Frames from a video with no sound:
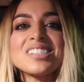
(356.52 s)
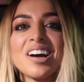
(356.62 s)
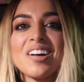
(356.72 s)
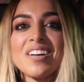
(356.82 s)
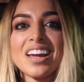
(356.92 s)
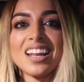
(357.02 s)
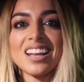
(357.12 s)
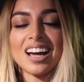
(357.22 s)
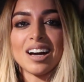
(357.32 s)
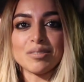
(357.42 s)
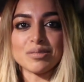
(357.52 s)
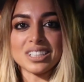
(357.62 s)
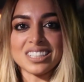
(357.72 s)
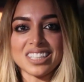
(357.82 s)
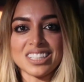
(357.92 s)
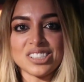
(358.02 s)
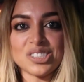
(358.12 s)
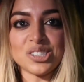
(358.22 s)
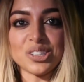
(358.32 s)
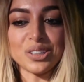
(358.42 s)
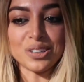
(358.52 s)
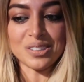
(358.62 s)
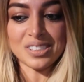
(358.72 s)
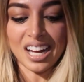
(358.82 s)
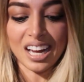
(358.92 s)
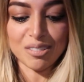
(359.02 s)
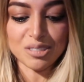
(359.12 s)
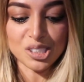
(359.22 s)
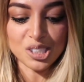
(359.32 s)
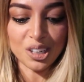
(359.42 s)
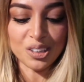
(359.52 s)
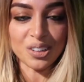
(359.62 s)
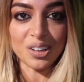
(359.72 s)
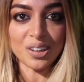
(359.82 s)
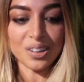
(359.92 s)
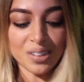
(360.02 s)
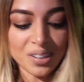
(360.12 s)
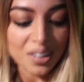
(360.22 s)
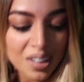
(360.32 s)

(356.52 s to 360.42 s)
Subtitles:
so in love with these shoes. I have to show you.